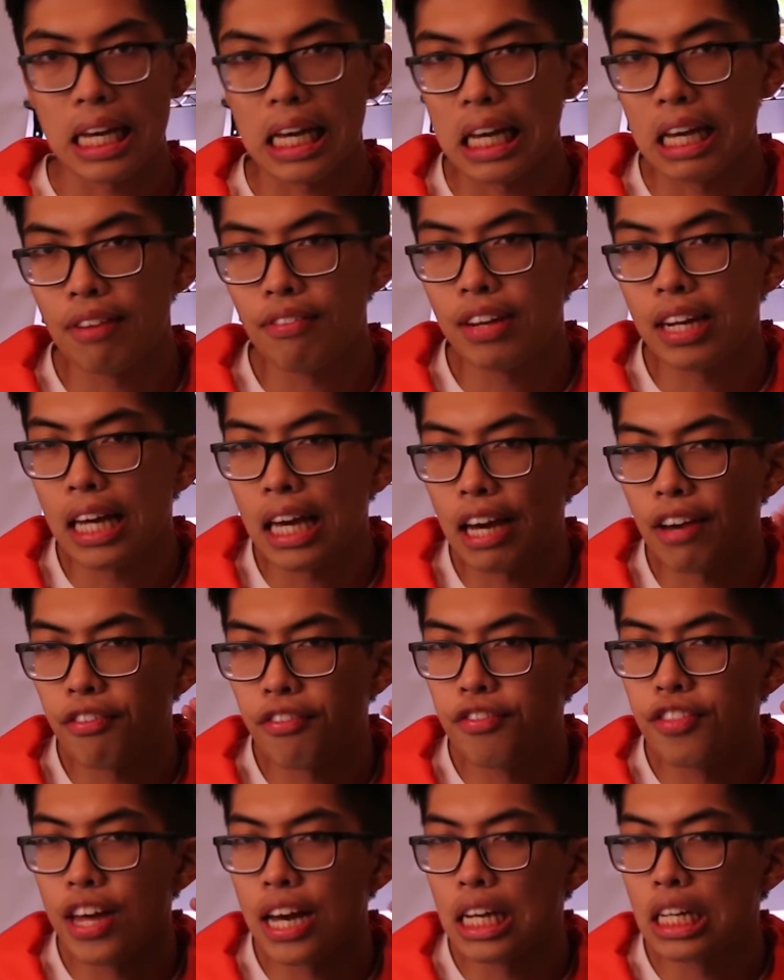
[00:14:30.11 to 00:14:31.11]
even
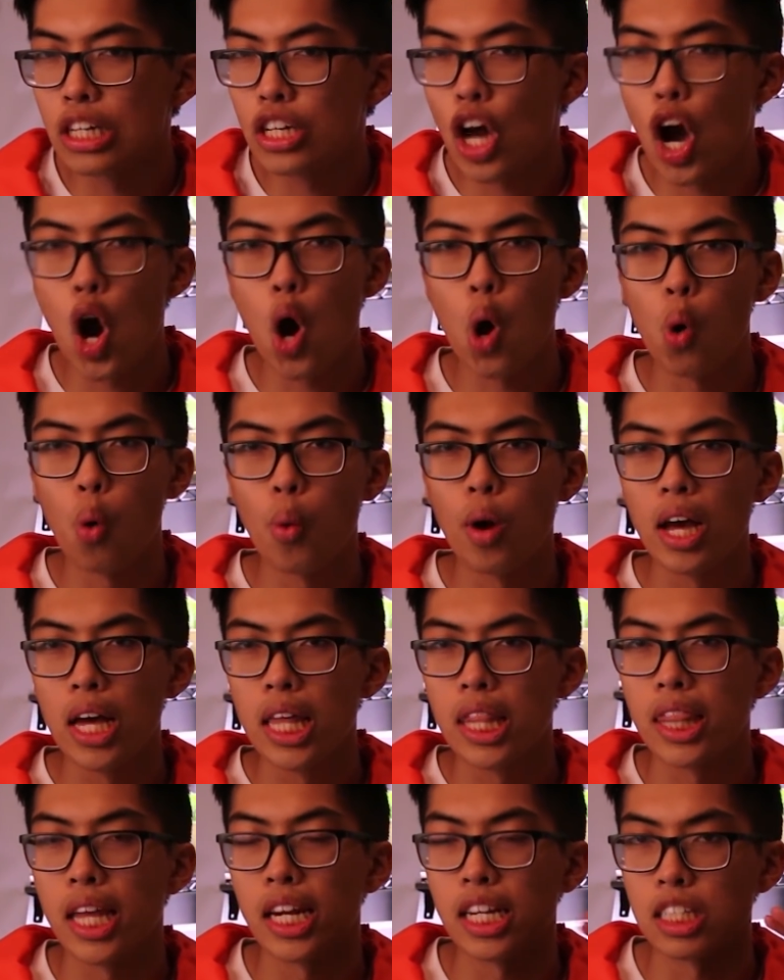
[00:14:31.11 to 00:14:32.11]
if they know
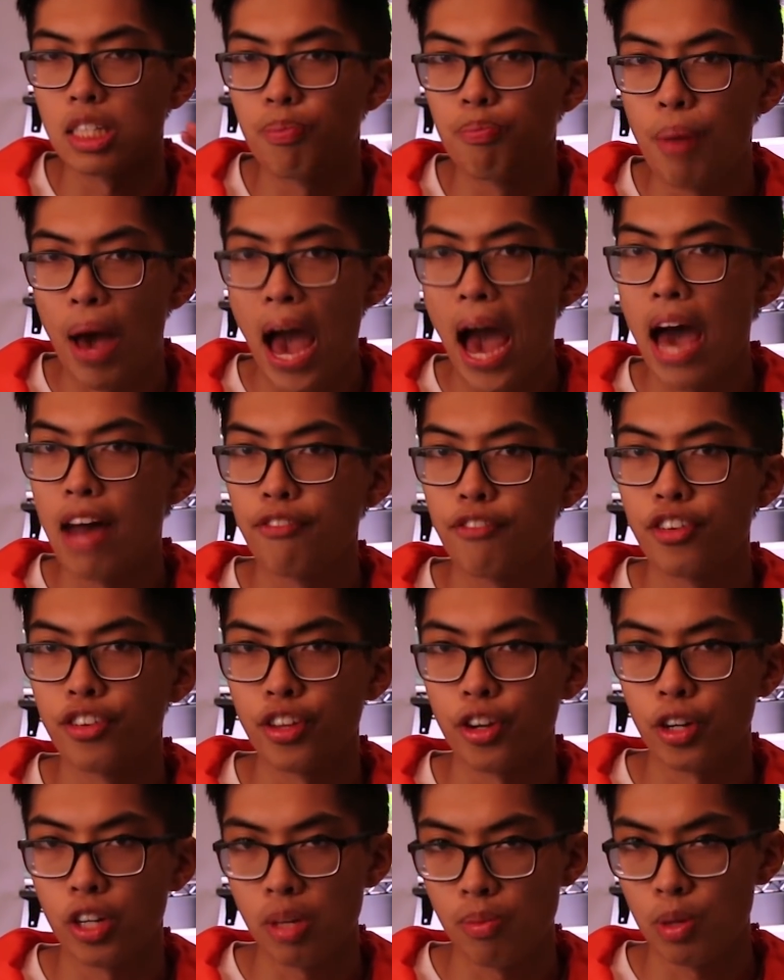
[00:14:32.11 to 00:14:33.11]
that it's bad for
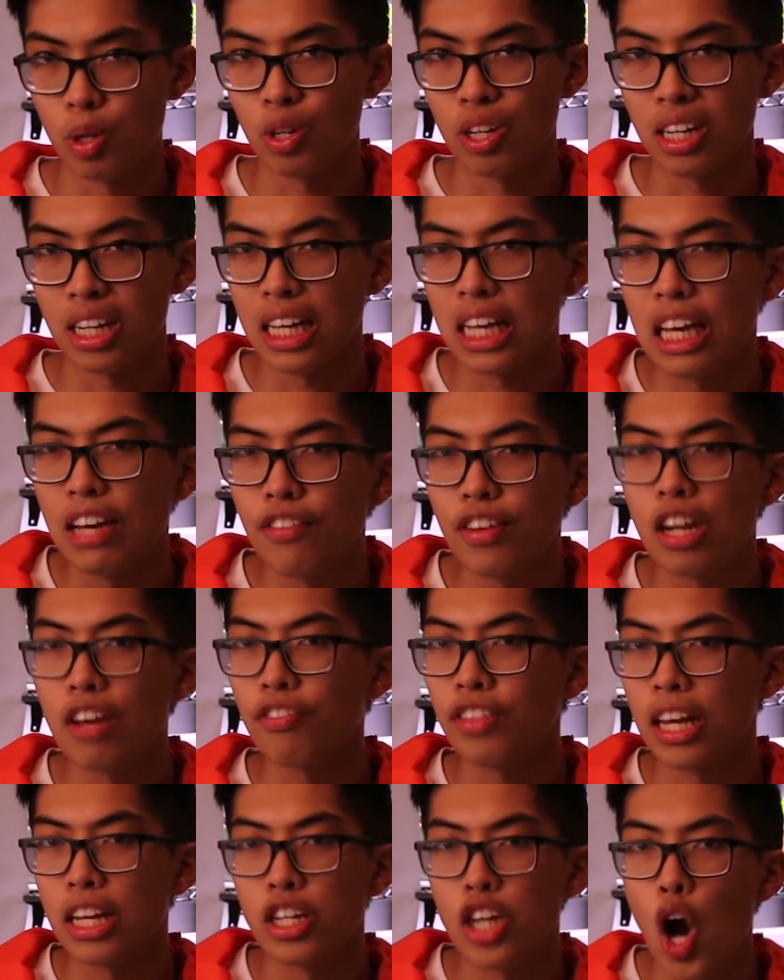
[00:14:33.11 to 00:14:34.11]
their community, even
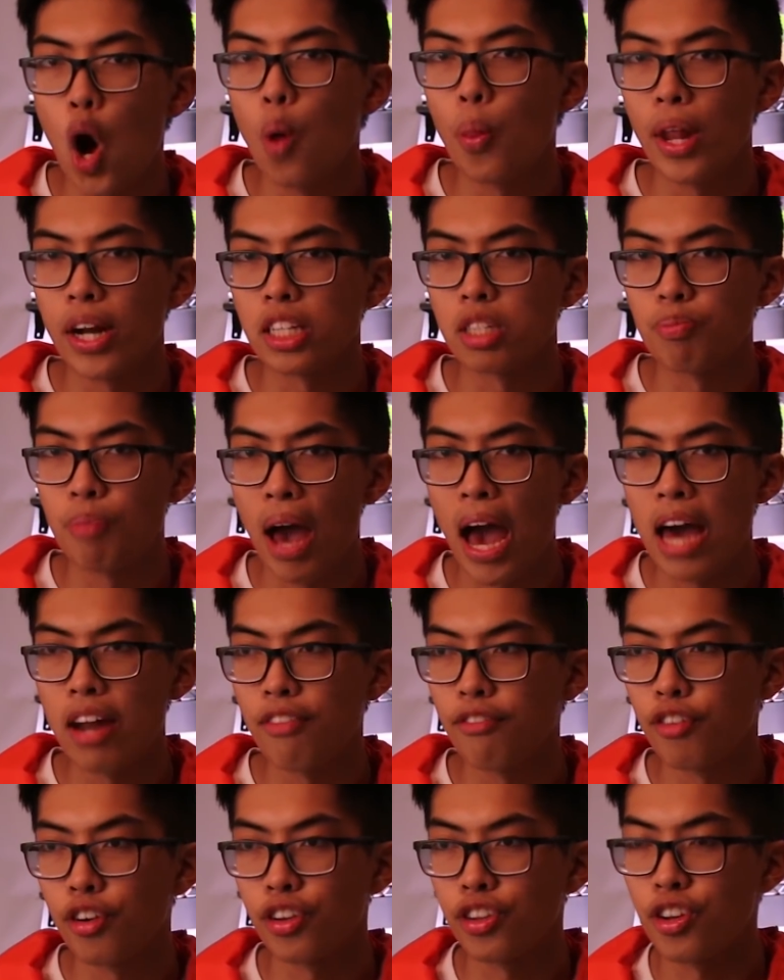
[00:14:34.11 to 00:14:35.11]
if they know that it's
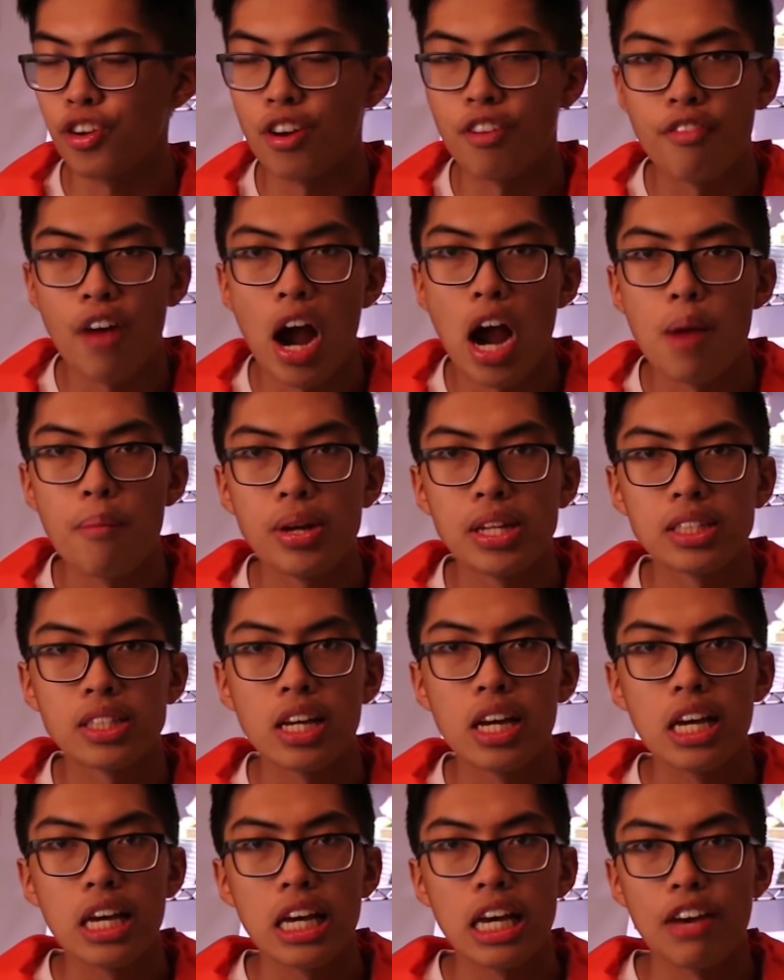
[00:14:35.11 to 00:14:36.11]
bad for their environment,
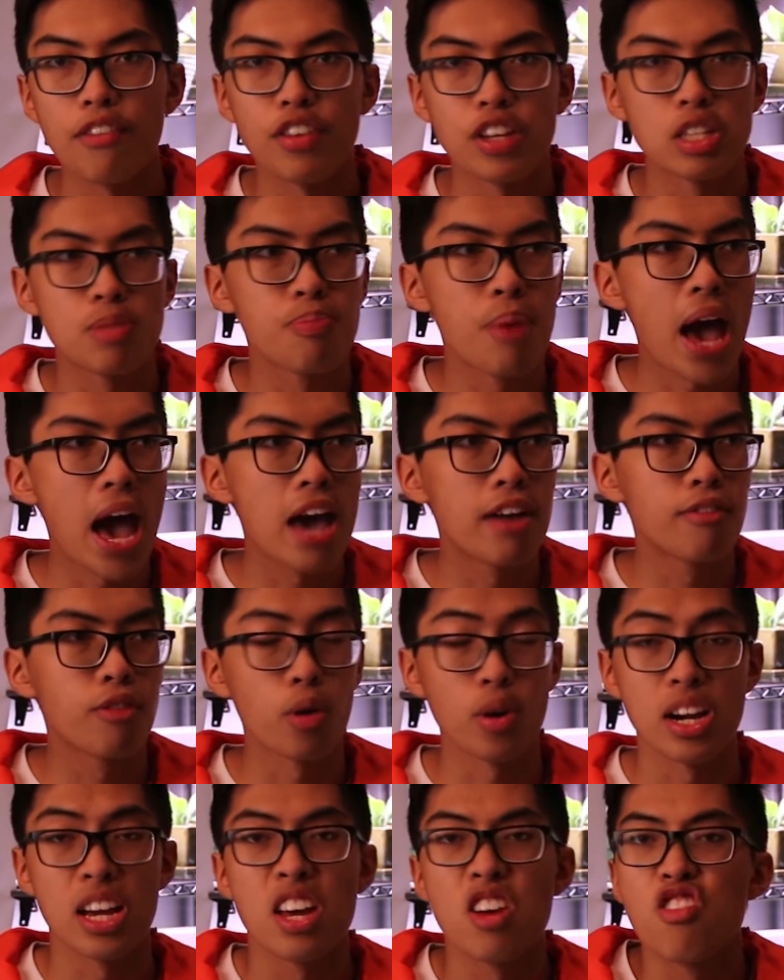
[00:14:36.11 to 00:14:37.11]
if it's bad
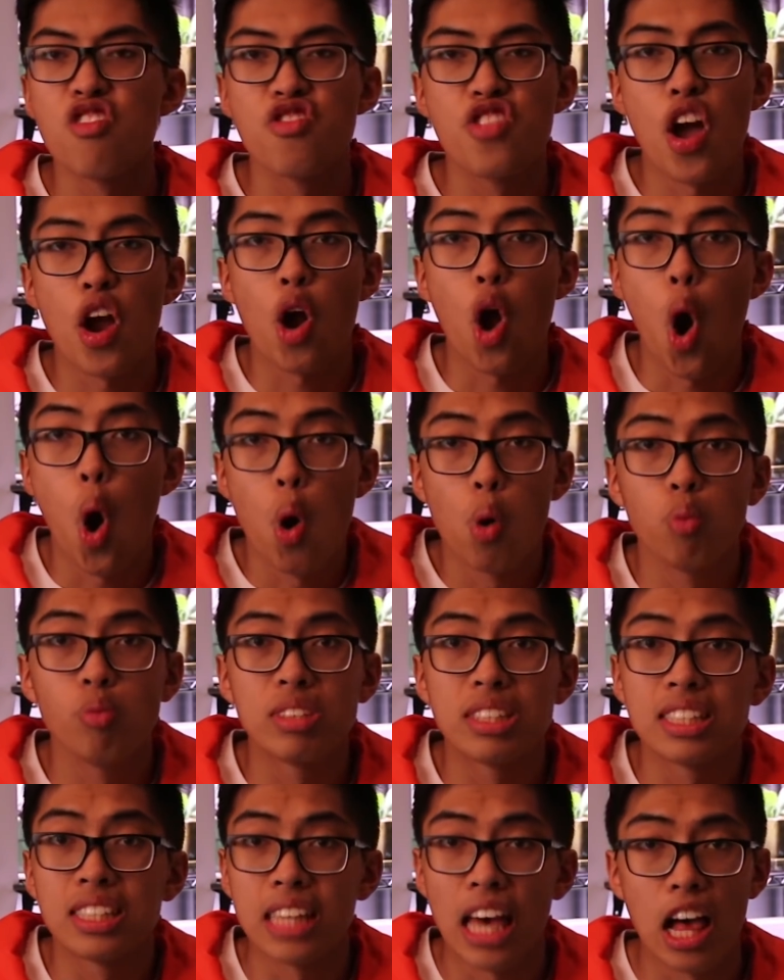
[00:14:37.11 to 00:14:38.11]
for their own
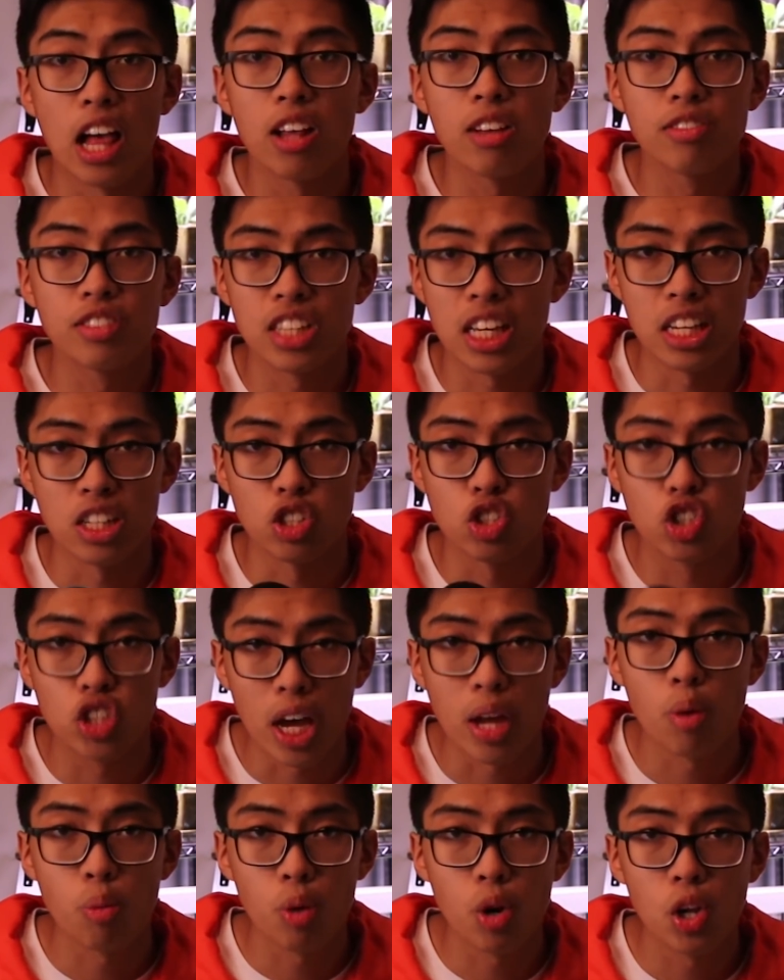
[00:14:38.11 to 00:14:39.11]
selves in
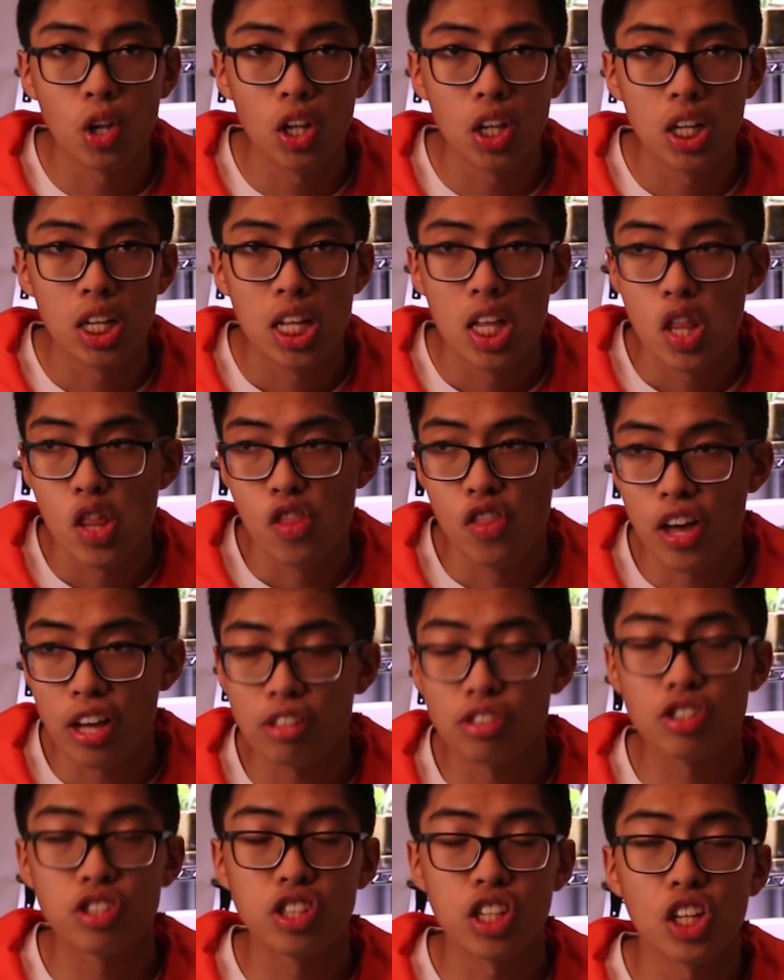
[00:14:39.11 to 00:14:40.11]
general,
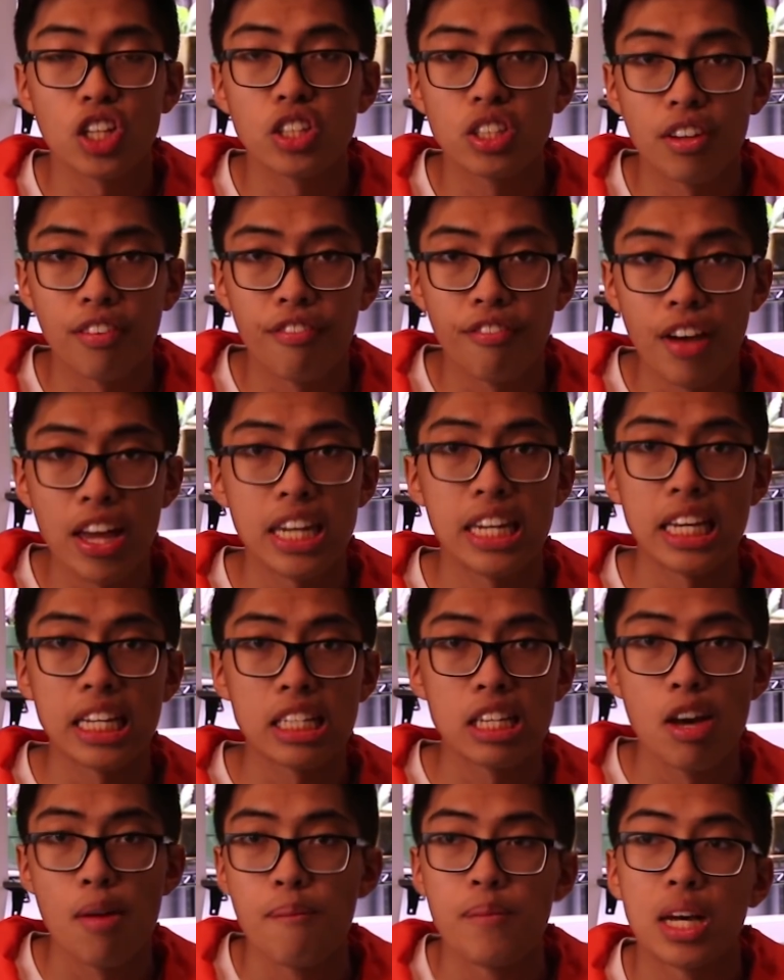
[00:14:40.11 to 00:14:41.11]
they'll still defend
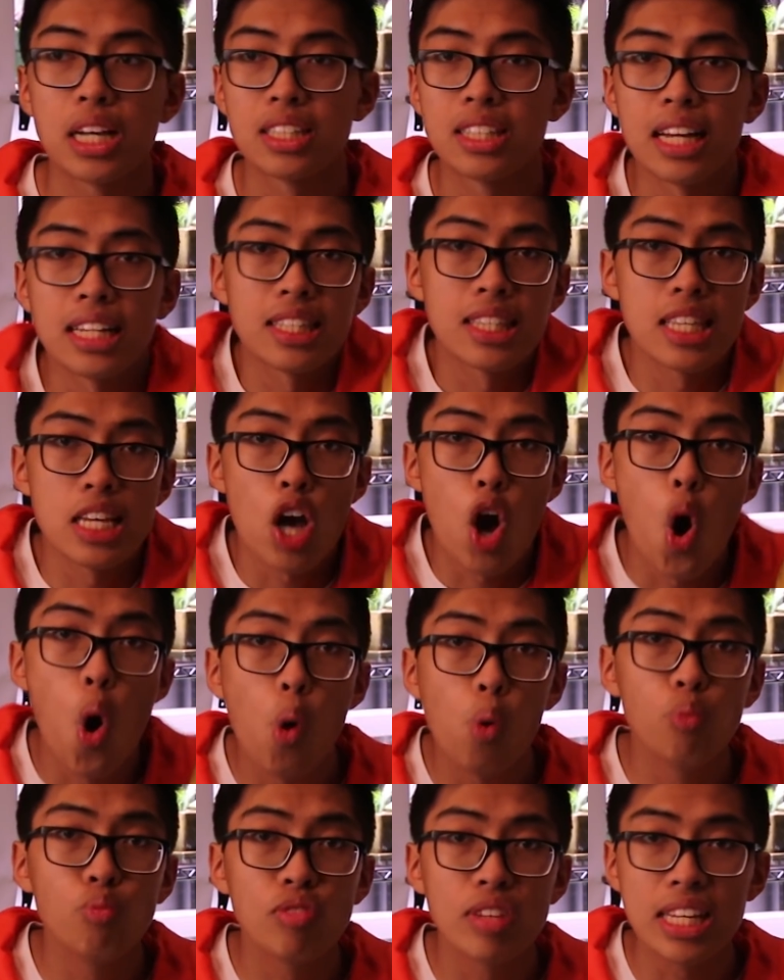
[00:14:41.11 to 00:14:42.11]
it because that's the
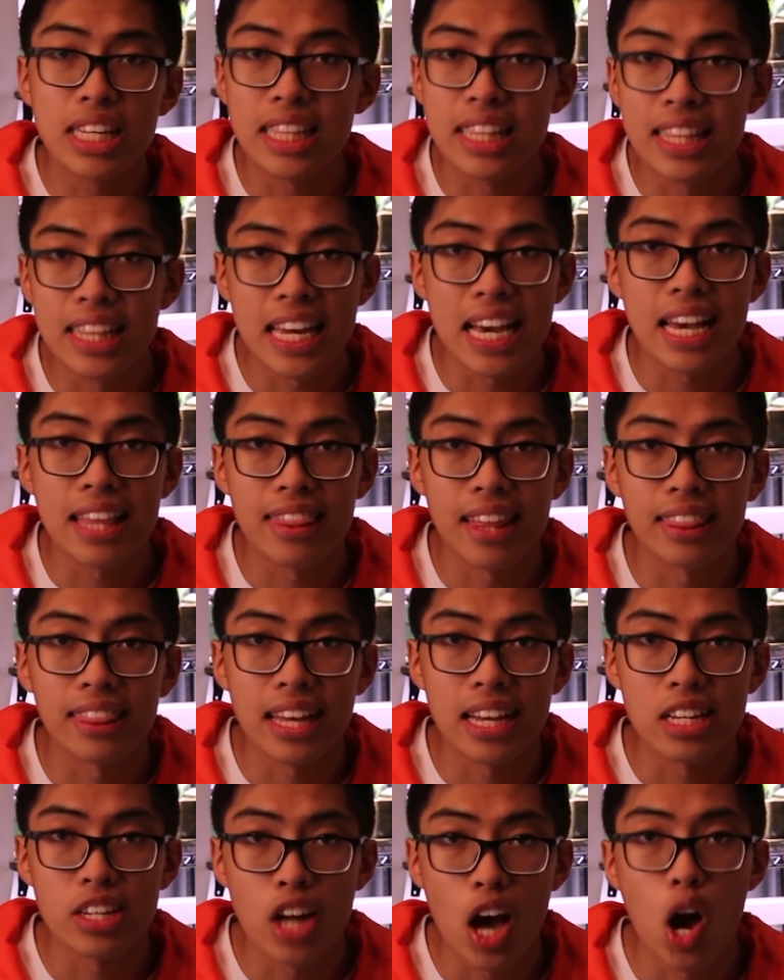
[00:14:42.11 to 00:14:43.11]
only thing that
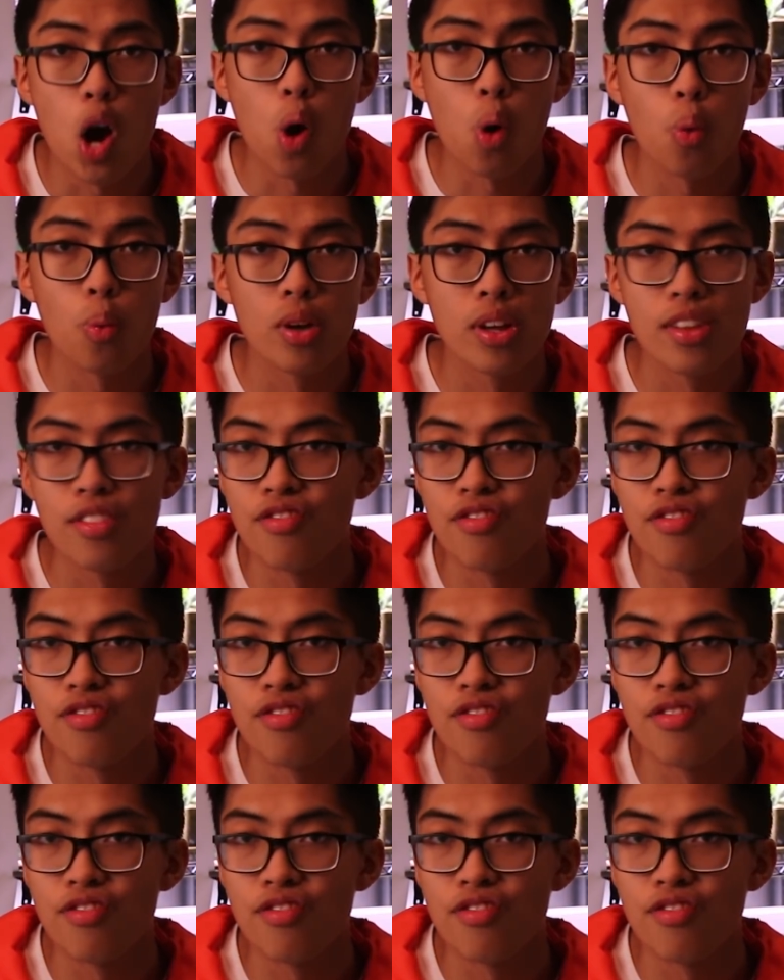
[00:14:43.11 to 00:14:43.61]
they know.